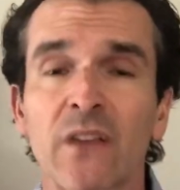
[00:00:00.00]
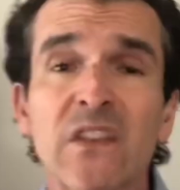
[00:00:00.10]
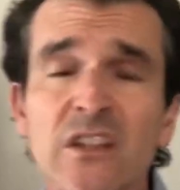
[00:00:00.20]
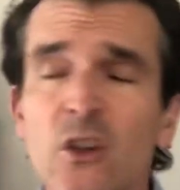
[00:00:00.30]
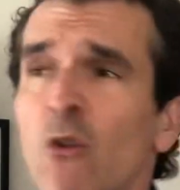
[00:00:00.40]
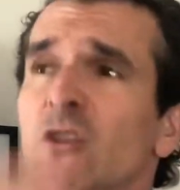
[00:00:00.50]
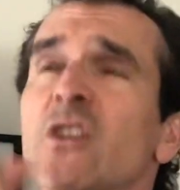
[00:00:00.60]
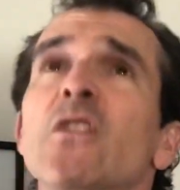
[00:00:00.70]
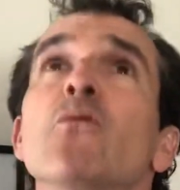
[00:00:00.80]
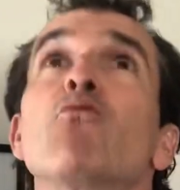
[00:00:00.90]
This goes
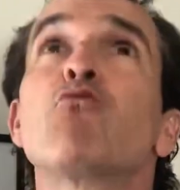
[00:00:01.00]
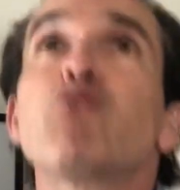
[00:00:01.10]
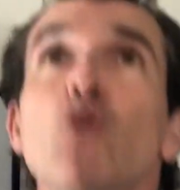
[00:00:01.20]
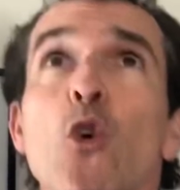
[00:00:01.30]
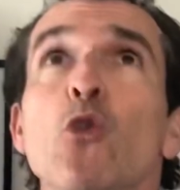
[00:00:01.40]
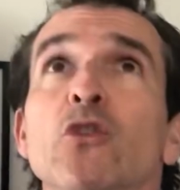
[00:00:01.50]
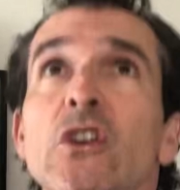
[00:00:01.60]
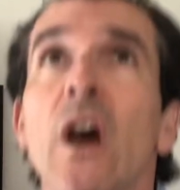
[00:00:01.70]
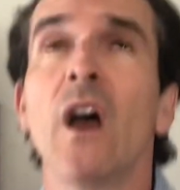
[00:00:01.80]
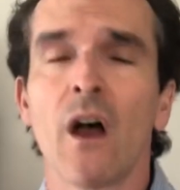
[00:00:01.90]
to the root
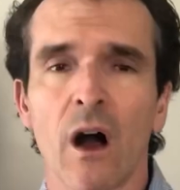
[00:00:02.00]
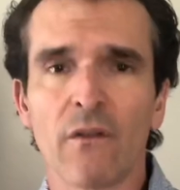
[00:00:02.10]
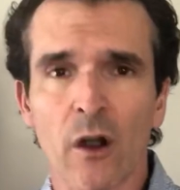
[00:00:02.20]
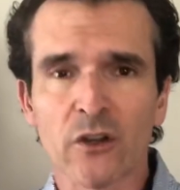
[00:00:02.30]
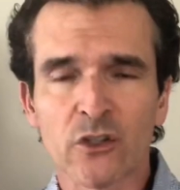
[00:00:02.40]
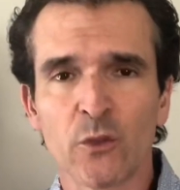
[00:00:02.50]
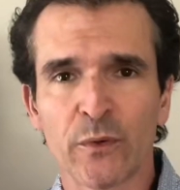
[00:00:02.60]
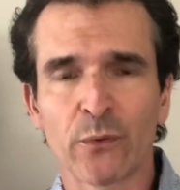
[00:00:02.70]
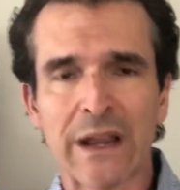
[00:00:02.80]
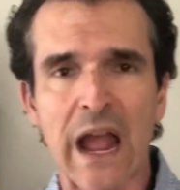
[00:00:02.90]
of our
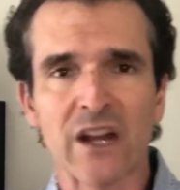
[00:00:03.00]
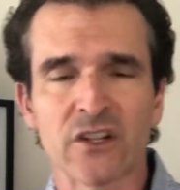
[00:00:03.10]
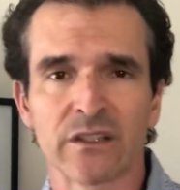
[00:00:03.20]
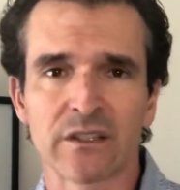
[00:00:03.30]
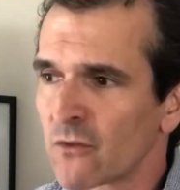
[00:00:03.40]
stupid reactions.